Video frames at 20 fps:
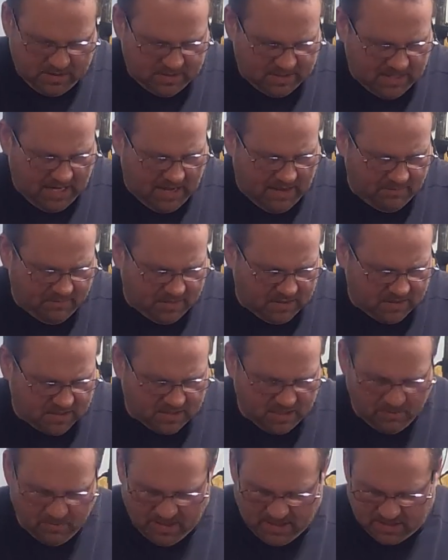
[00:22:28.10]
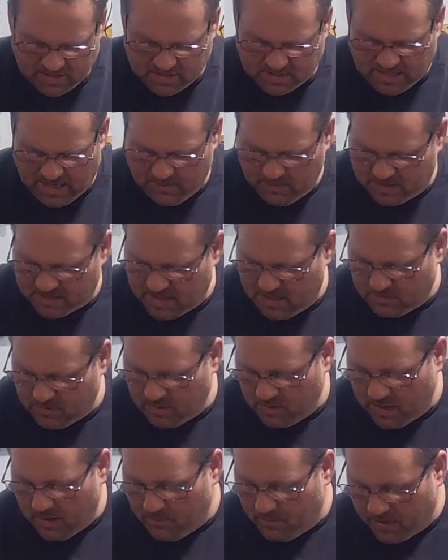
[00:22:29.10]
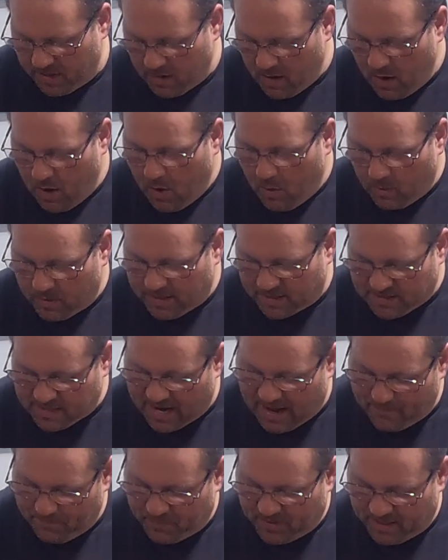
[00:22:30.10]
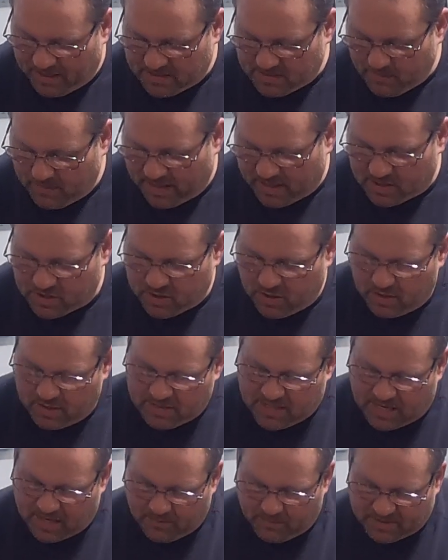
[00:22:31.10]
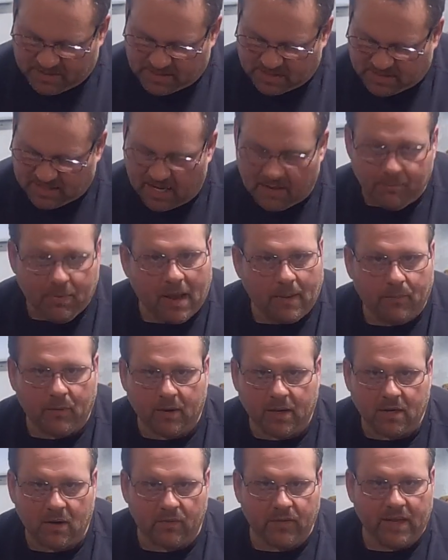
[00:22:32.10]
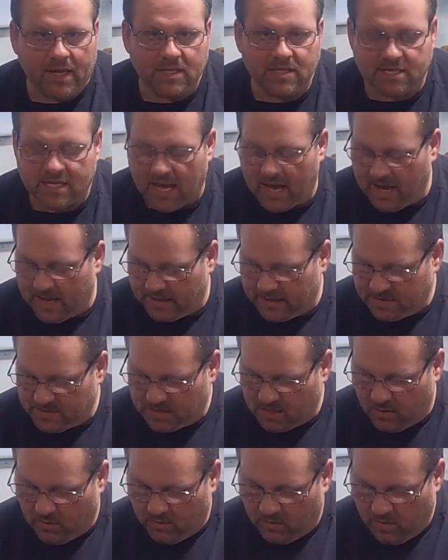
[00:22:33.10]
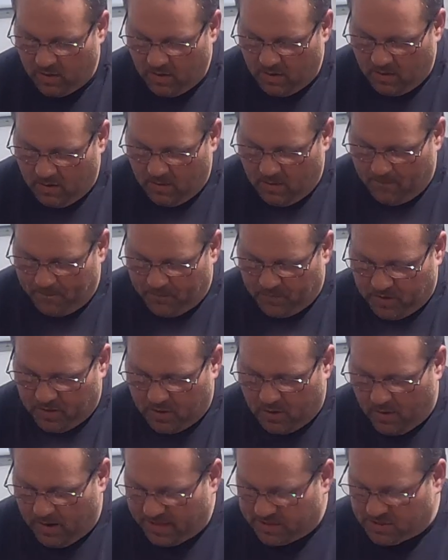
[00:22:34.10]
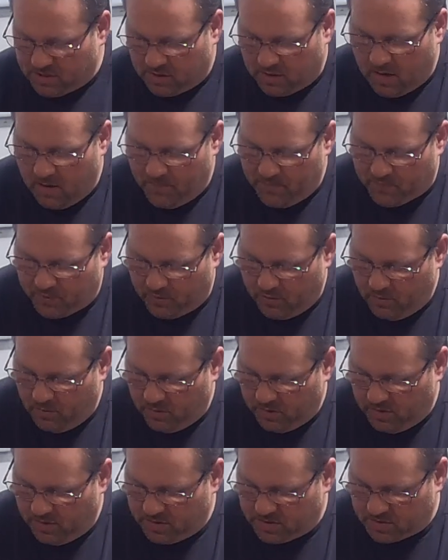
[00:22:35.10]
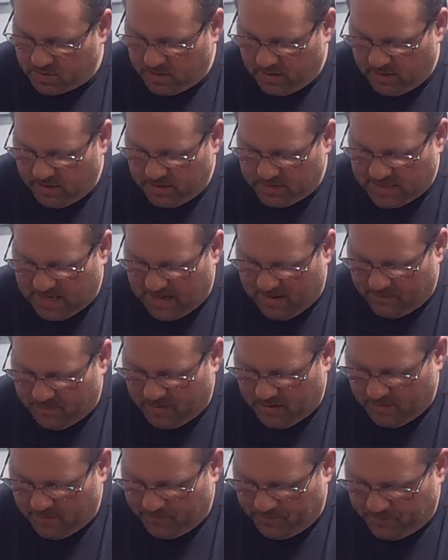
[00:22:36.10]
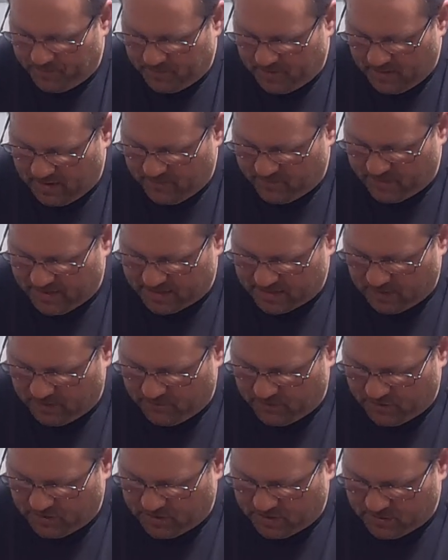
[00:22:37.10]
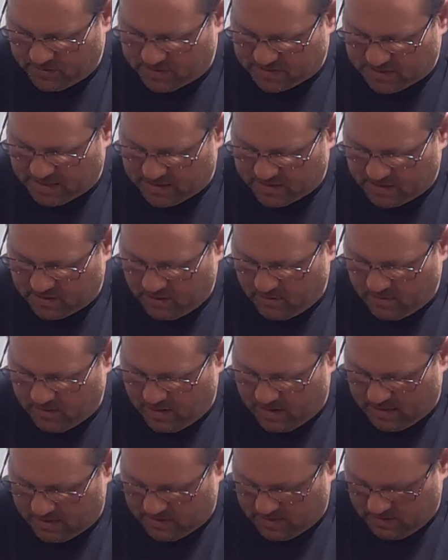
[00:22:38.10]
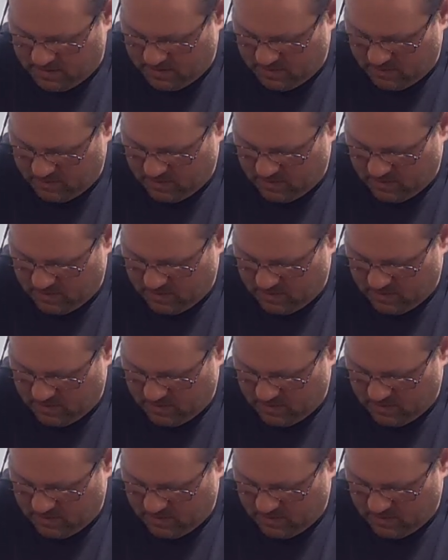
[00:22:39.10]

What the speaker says: it's time consuming, I just take my time doing it. But when I tap these, make sure you take a piece of sandpaper and get on the inside. And so, you know, as you come through, when you drill it and tap it, if you do decide to do that,